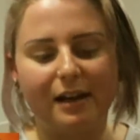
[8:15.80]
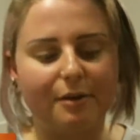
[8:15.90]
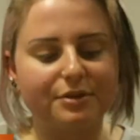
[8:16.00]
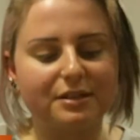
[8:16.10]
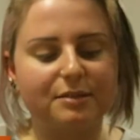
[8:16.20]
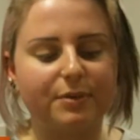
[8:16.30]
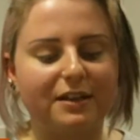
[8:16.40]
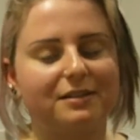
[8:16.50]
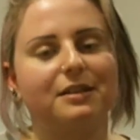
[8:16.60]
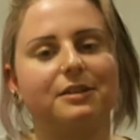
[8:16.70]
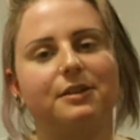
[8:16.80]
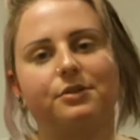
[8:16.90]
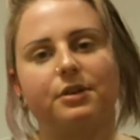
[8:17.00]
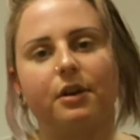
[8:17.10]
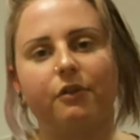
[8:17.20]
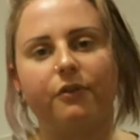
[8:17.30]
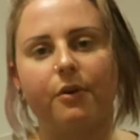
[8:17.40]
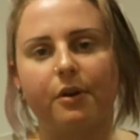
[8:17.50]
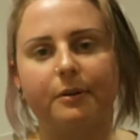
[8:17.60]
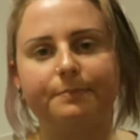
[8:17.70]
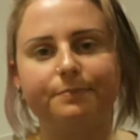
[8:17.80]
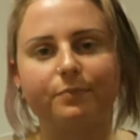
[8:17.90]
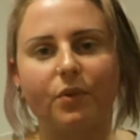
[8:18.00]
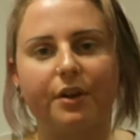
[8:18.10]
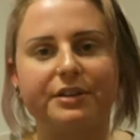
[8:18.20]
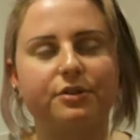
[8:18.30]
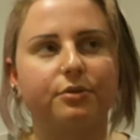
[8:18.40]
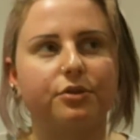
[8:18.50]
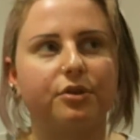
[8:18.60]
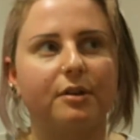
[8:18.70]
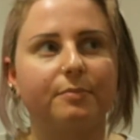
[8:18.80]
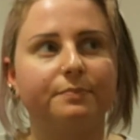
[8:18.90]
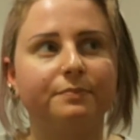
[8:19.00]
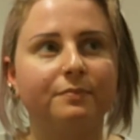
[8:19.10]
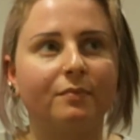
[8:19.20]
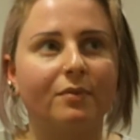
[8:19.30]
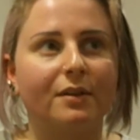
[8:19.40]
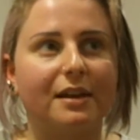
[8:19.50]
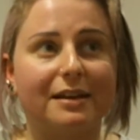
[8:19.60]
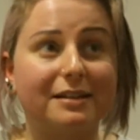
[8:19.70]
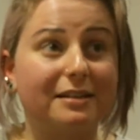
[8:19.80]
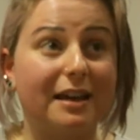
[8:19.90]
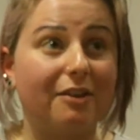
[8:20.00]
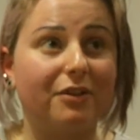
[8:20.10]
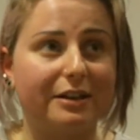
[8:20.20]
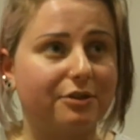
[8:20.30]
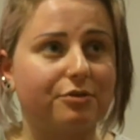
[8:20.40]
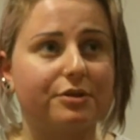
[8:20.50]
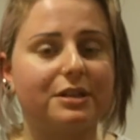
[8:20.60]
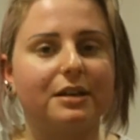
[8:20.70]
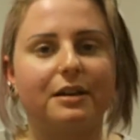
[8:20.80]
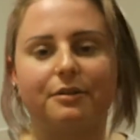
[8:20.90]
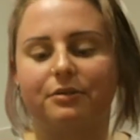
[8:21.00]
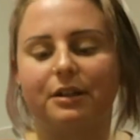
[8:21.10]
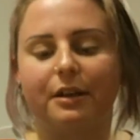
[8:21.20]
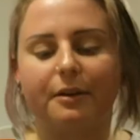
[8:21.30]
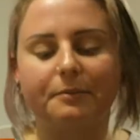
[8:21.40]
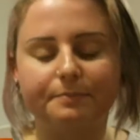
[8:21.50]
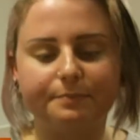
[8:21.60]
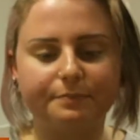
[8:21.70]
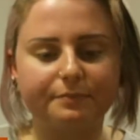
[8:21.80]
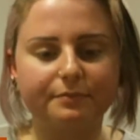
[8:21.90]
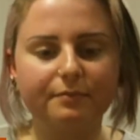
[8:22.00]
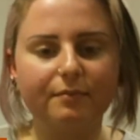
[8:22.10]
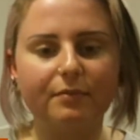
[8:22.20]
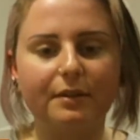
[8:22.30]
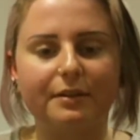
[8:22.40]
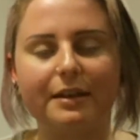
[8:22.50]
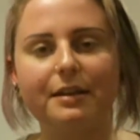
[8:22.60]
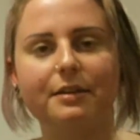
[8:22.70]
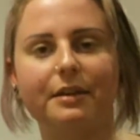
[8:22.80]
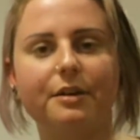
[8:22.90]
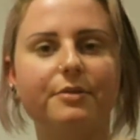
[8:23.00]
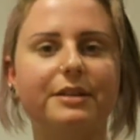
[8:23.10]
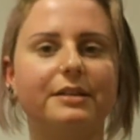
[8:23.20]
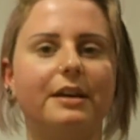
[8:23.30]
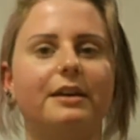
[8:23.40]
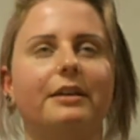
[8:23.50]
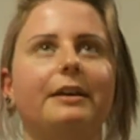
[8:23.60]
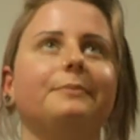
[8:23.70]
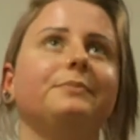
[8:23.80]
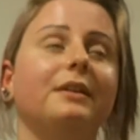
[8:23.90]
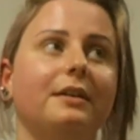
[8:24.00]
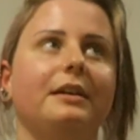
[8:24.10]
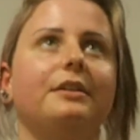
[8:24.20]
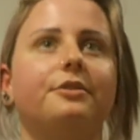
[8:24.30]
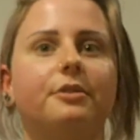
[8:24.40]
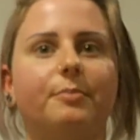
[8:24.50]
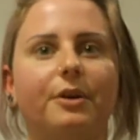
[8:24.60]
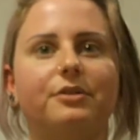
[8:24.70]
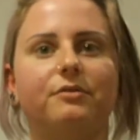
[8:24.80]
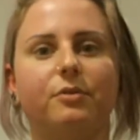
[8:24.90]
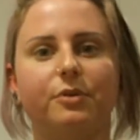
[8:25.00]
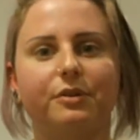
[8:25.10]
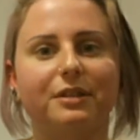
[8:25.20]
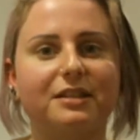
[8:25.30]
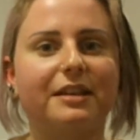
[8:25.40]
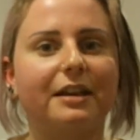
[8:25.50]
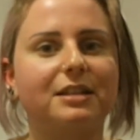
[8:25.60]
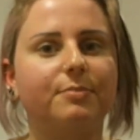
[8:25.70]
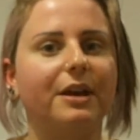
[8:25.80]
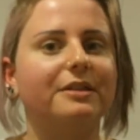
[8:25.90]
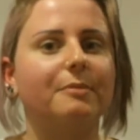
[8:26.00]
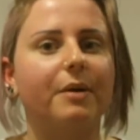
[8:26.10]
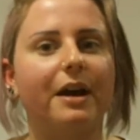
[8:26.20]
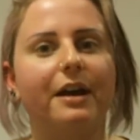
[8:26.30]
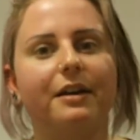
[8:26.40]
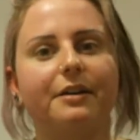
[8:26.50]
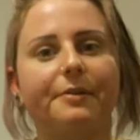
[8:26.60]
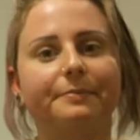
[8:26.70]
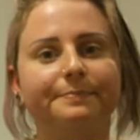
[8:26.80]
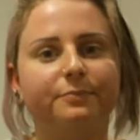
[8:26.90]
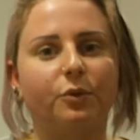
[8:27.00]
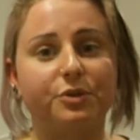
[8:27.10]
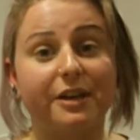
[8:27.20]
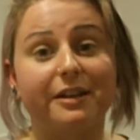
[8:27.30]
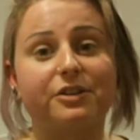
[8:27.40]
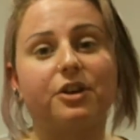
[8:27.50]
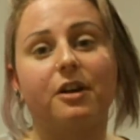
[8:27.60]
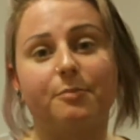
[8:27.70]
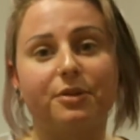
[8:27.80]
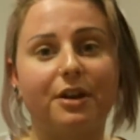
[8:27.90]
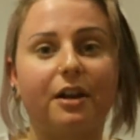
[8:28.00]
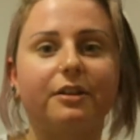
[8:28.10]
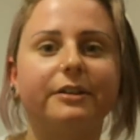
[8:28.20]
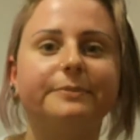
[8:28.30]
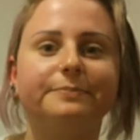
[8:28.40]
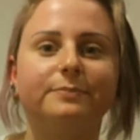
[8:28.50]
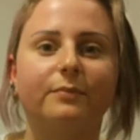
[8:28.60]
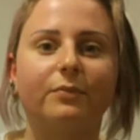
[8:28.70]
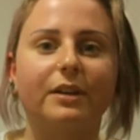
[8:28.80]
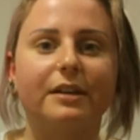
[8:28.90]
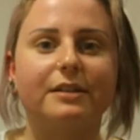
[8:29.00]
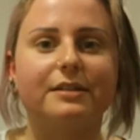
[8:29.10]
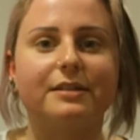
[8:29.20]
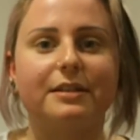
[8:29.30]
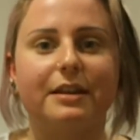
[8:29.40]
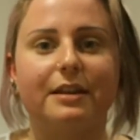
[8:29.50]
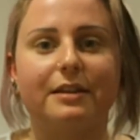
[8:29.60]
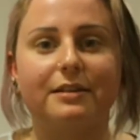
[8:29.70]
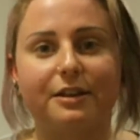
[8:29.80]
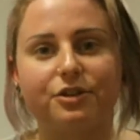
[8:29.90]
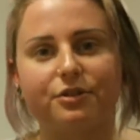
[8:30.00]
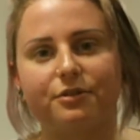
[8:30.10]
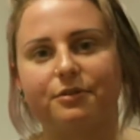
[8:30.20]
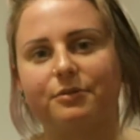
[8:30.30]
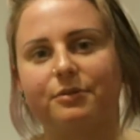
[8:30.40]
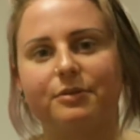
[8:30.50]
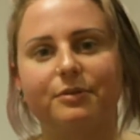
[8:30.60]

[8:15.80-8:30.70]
I was in Spain 6 years ago for a high school trip, and I didn't have any tortilla, I don't think. They always say, like, in other parts of the world that's not Spain, that paella, or as I like to call it, palala, is the national